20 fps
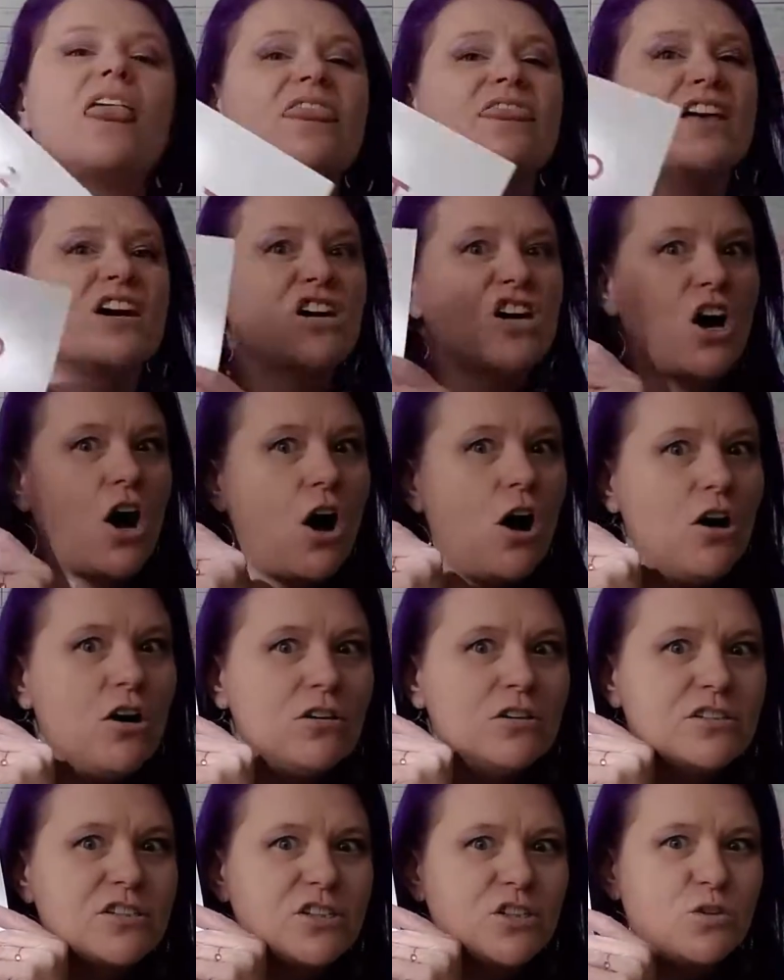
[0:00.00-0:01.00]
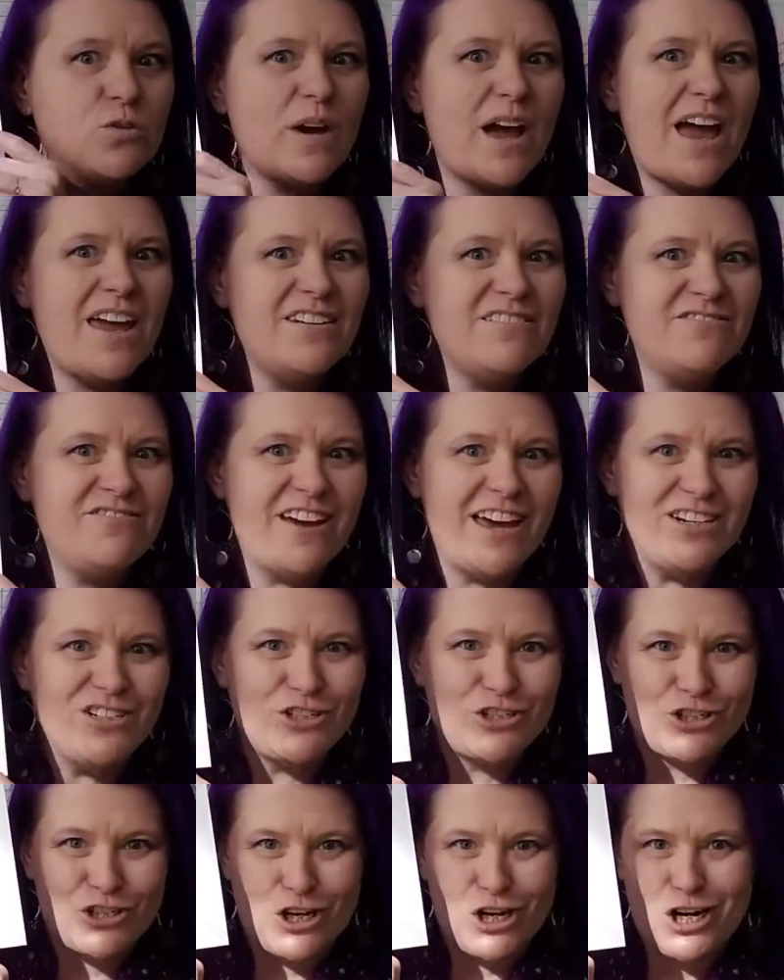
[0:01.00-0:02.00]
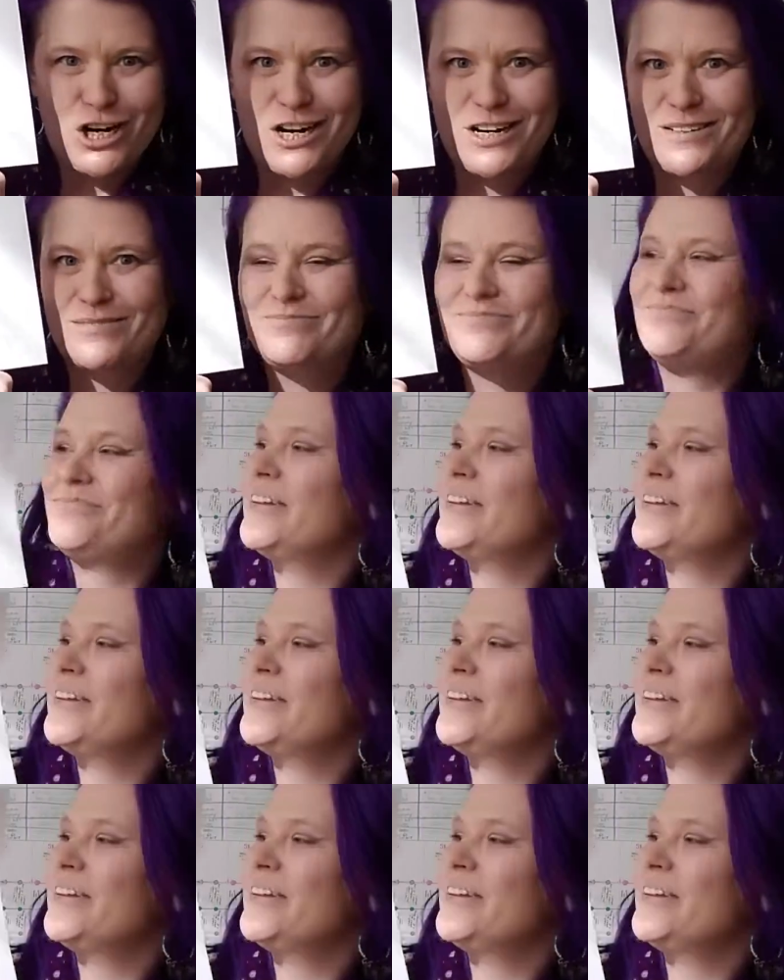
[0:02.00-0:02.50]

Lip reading: the call to adventure.